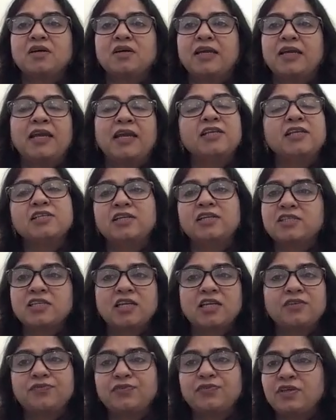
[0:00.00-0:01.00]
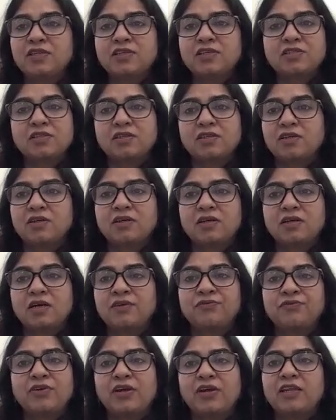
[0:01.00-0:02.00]
age itself is
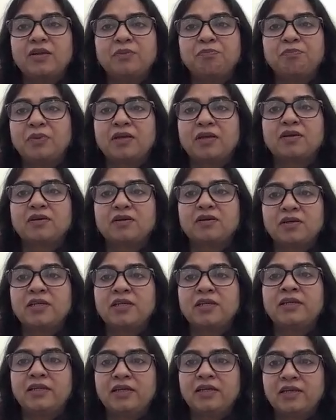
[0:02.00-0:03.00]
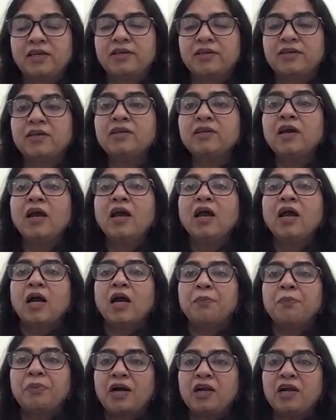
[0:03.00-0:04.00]
a very big indicator.
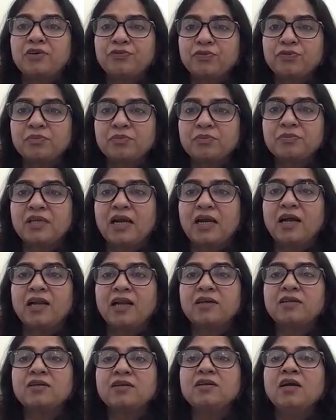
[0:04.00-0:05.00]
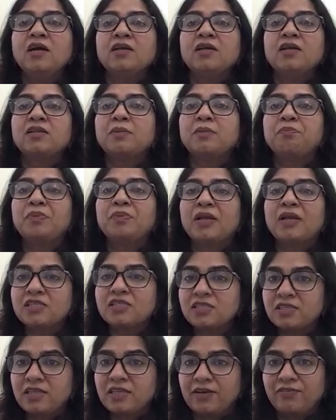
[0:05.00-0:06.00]
Apart from that, the
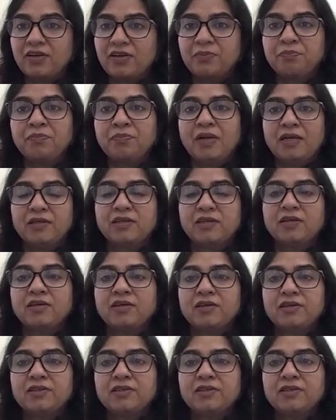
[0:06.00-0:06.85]
breast development.